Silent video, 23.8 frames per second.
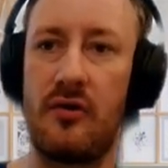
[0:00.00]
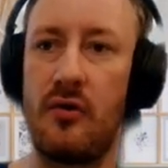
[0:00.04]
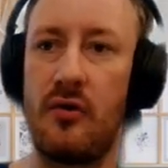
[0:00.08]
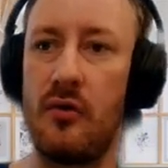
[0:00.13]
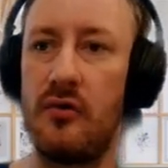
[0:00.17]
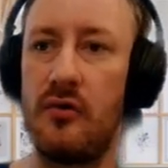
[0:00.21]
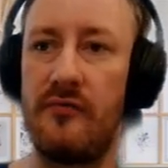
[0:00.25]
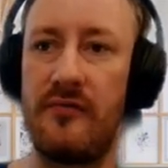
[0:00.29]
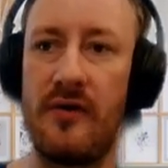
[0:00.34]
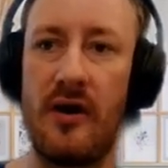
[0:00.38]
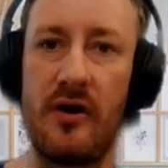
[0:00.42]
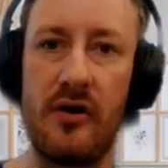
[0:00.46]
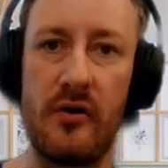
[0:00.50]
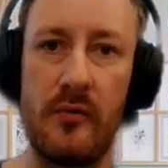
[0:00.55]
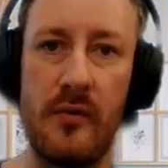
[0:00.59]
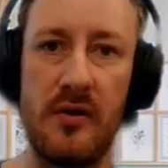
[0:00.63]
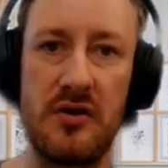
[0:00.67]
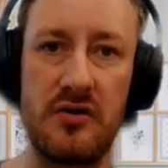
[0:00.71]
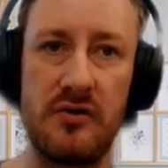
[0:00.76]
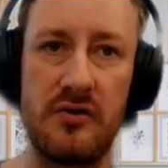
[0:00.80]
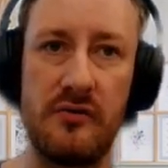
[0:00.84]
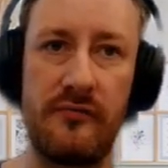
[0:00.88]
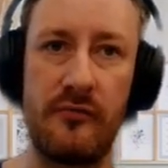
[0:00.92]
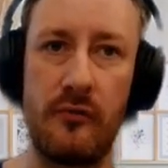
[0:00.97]
good
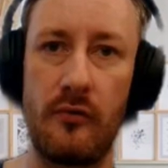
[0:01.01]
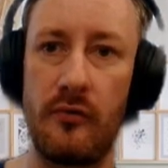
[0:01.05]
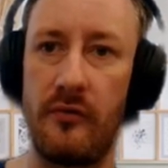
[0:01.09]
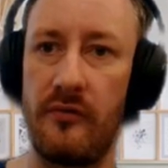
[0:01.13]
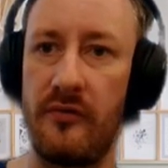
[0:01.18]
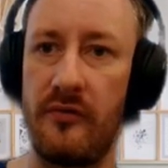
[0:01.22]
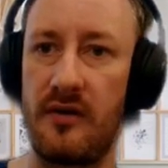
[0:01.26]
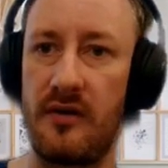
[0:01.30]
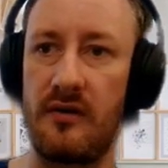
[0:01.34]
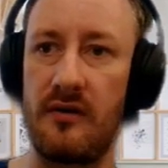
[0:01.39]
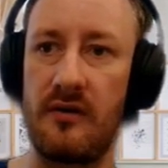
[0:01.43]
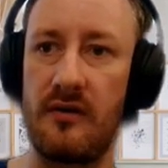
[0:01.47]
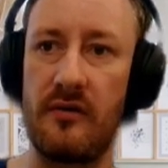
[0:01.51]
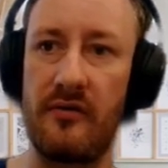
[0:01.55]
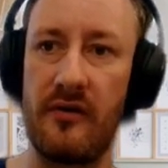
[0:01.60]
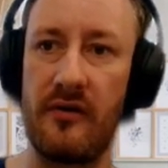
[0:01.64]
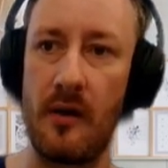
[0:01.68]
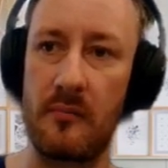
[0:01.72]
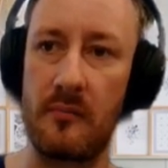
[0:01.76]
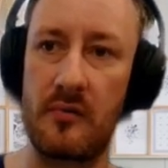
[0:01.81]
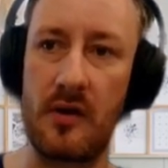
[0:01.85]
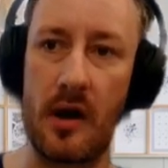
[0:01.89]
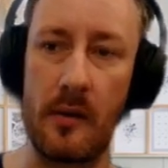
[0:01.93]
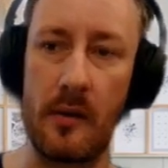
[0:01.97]
valuation for
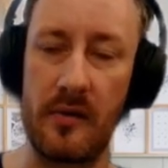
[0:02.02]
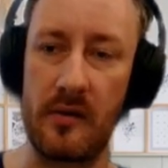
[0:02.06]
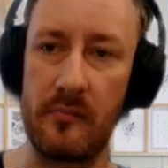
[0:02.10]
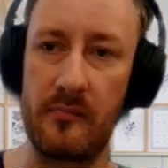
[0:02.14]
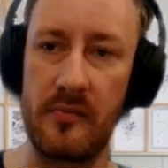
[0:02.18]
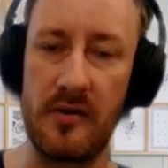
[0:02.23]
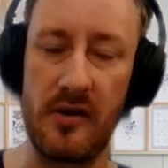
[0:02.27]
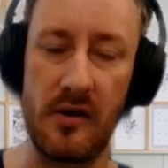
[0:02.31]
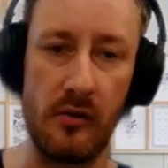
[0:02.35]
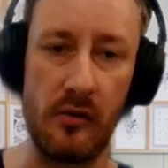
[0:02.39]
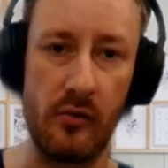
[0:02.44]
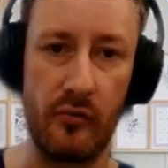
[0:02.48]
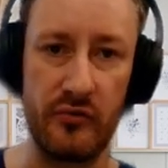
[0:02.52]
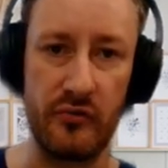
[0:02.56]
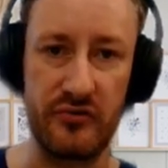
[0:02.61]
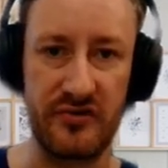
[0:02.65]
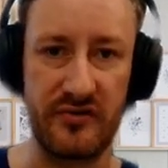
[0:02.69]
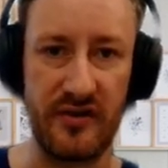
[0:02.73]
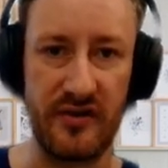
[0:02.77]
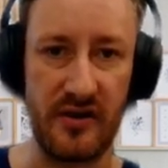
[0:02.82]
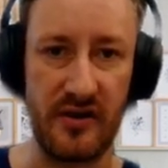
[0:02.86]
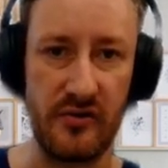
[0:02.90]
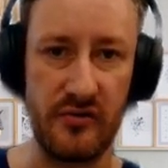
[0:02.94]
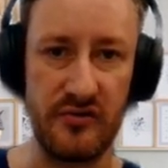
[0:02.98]
the upcoming
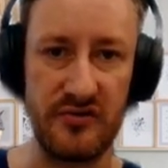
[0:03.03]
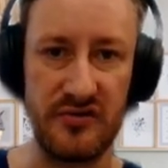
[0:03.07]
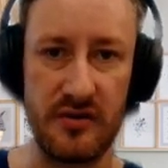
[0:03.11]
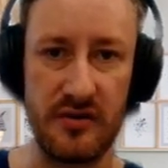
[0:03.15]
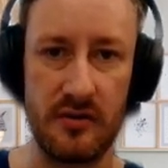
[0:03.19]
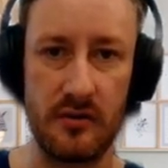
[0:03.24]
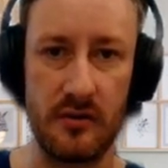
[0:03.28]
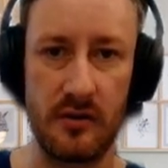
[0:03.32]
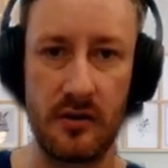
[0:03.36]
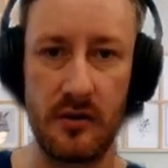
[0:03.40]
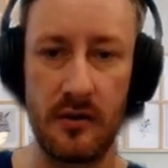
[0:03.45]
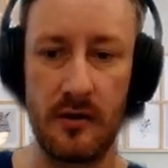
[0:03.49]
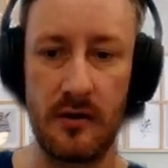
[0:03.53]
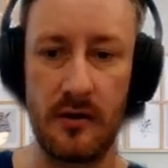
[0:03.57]
PLOs that you see?